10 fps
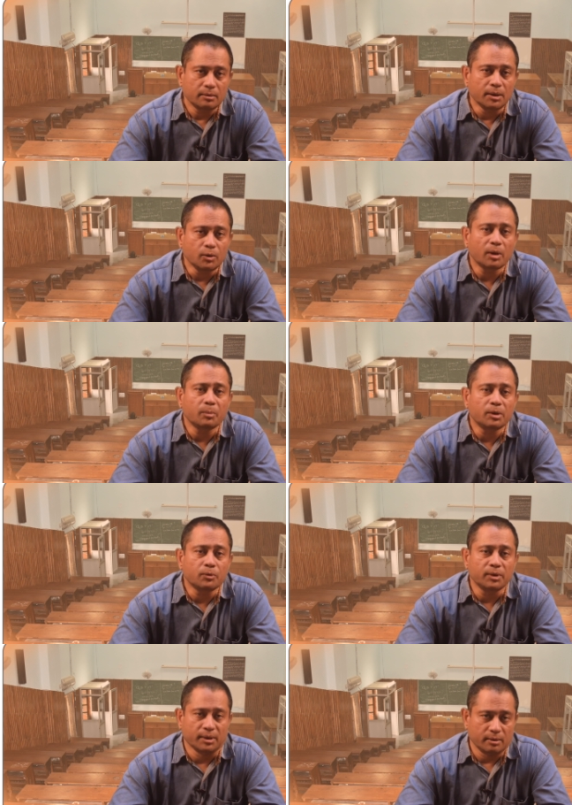The new
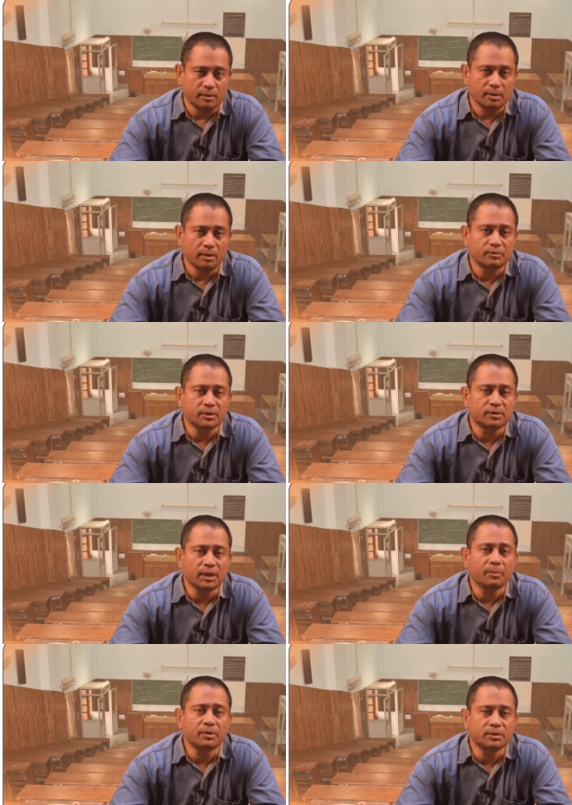Hamiltonian gives the
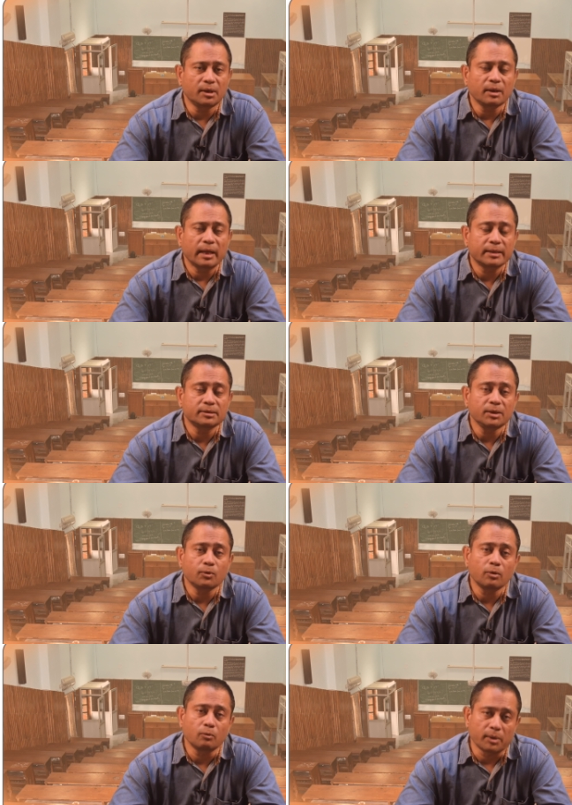same result as the
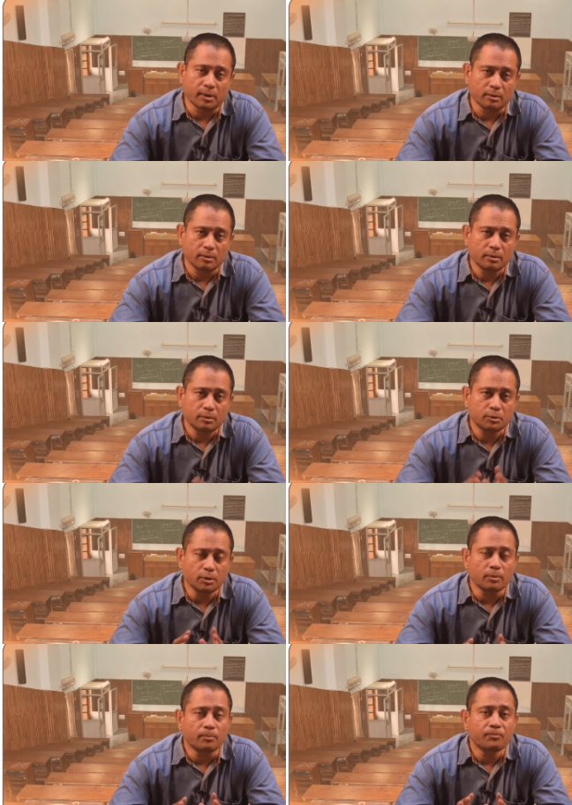old one.
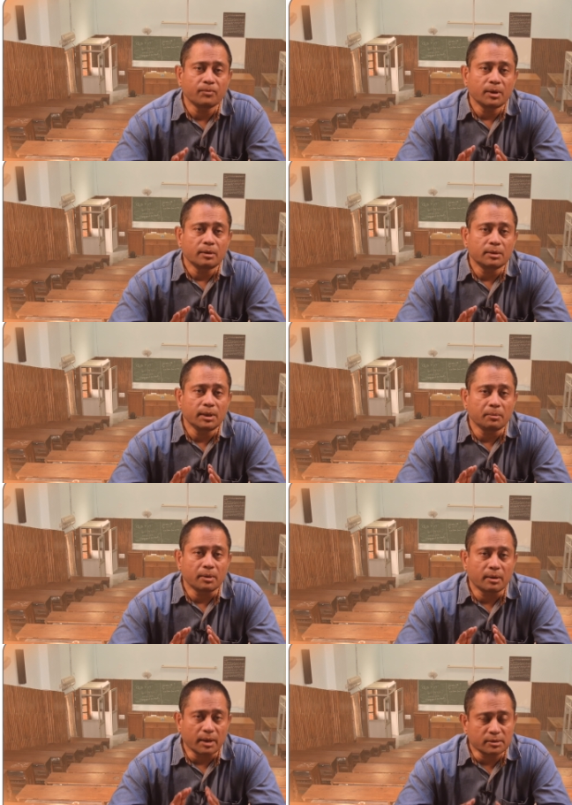So, the
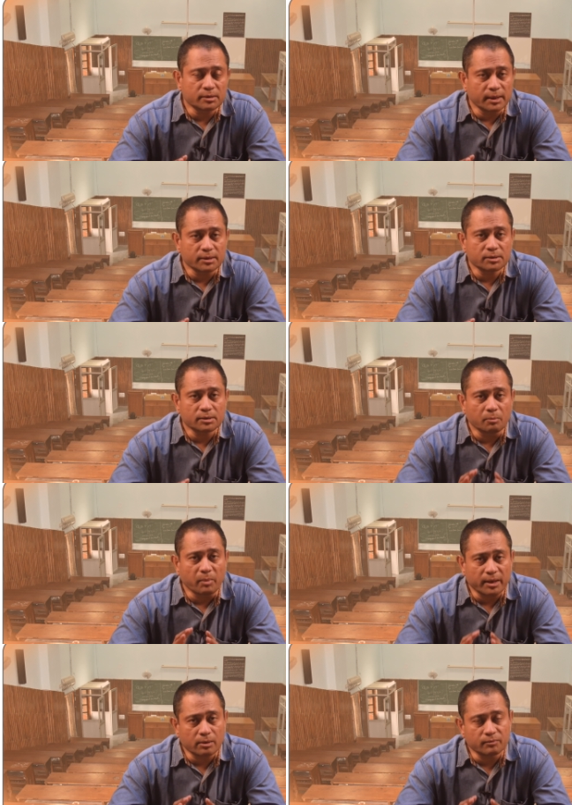crux is the
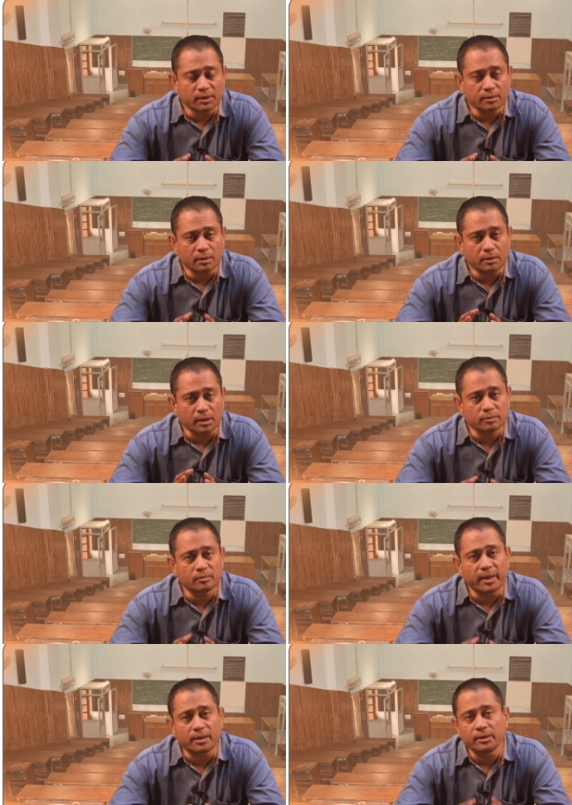matter of this crux of
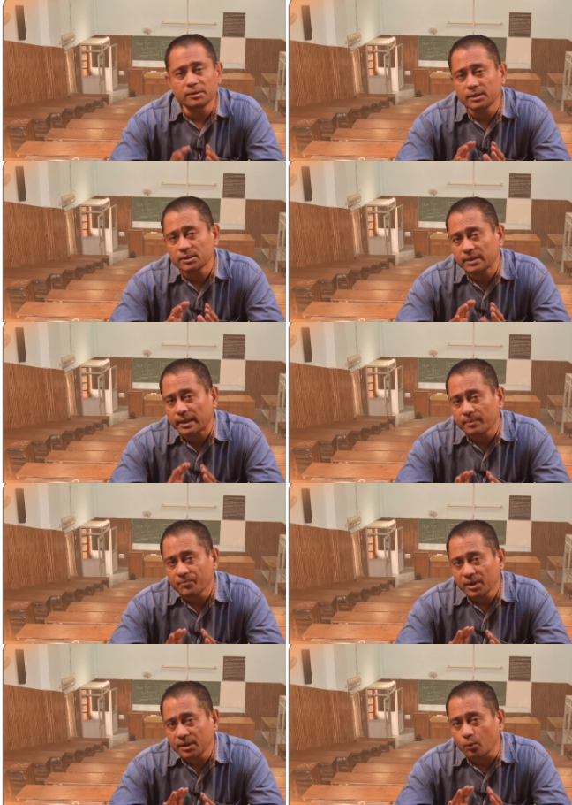the matter is this that
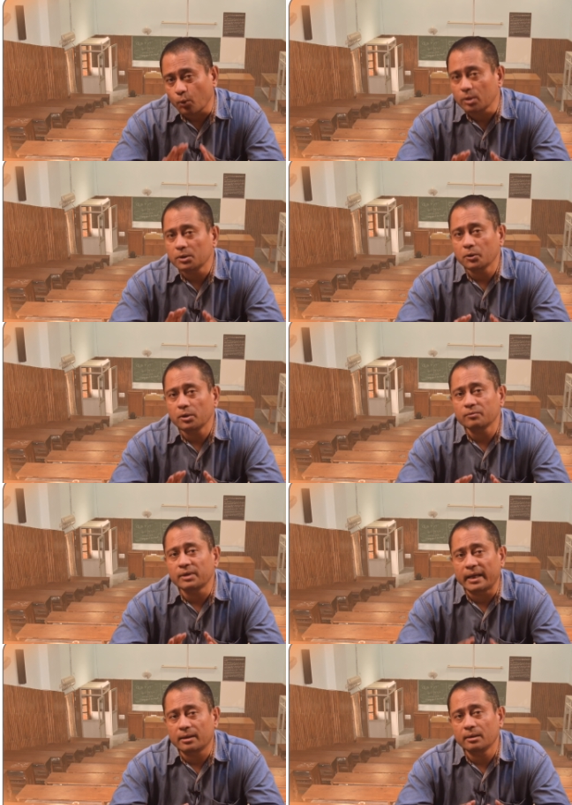in the old theory of
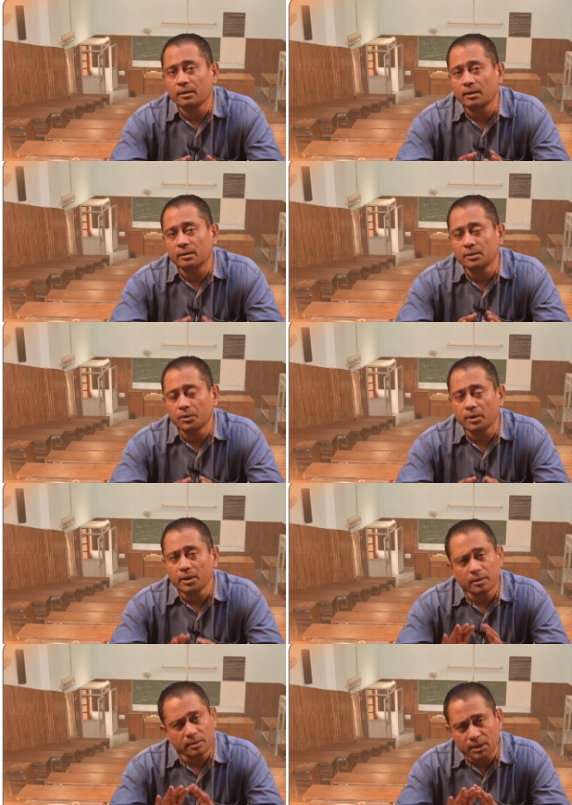the Heitler-London
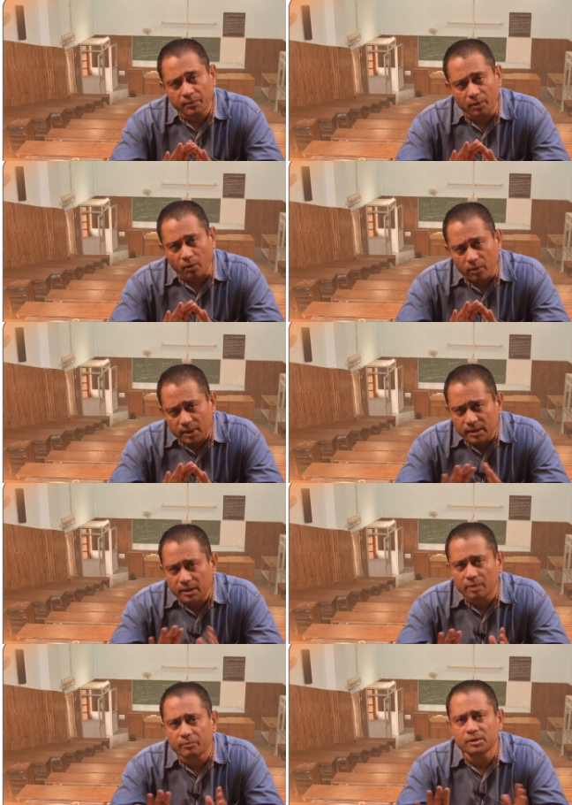theory, they were only
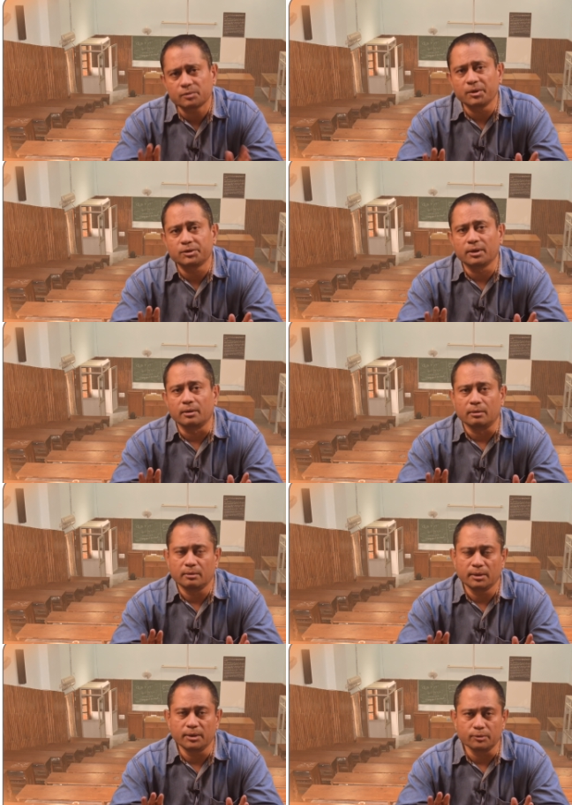dealing with the spatial
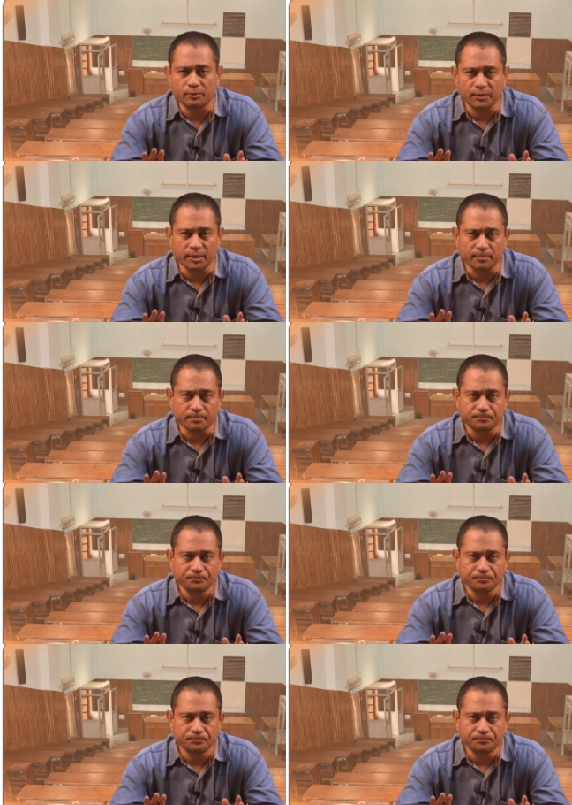degrees of freedom.